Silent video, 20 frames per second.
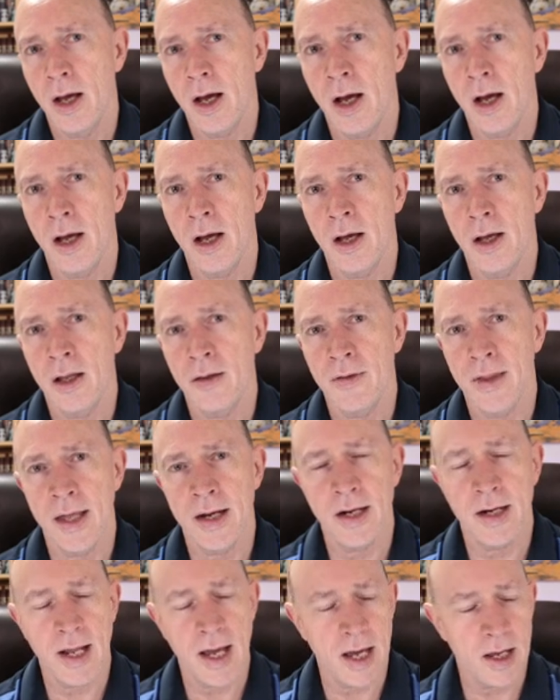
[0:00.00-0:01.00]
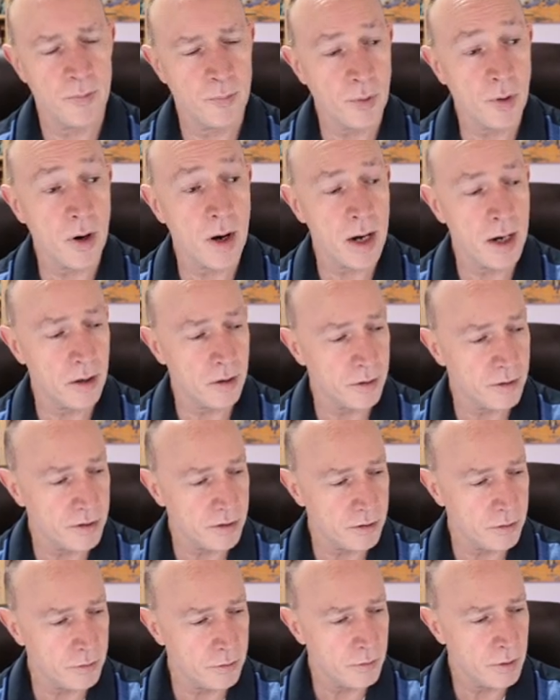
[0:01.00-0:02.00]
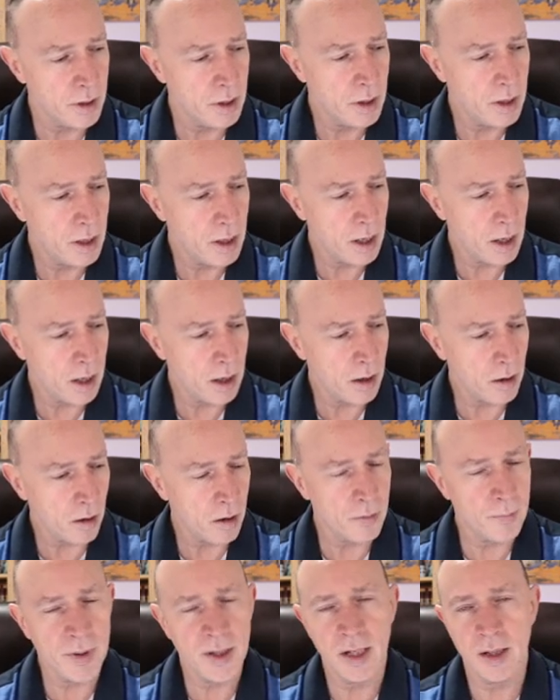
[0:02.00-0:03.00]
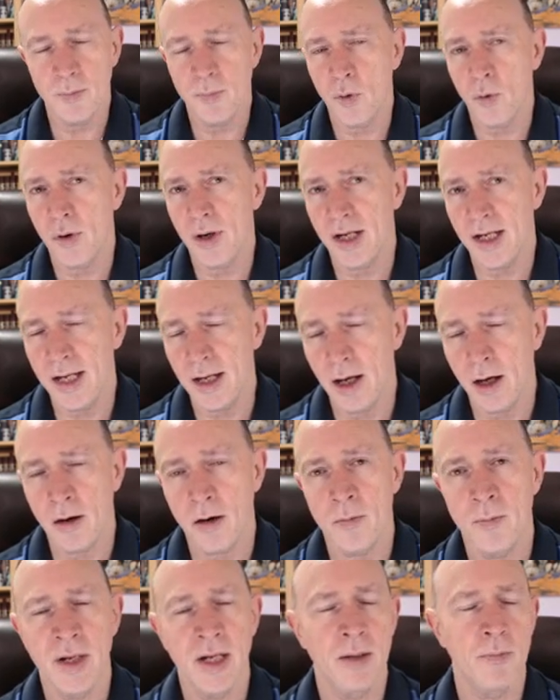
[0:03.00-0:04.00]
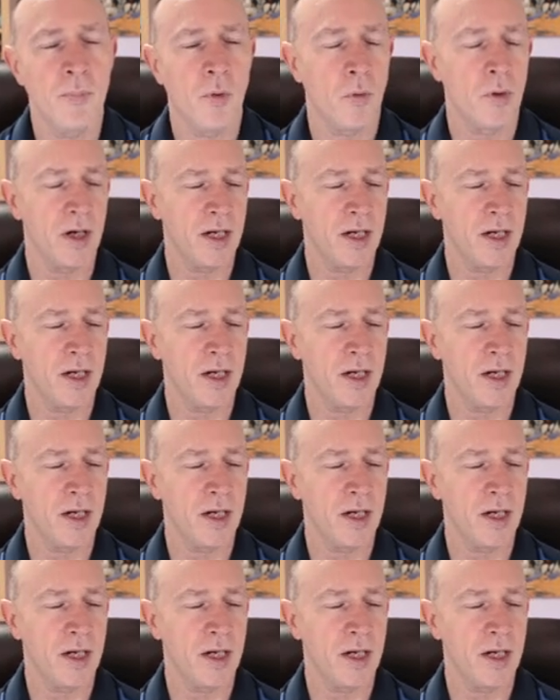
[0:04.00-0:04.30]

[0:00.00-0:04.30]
uh, that it had prior to uh, our being born our being born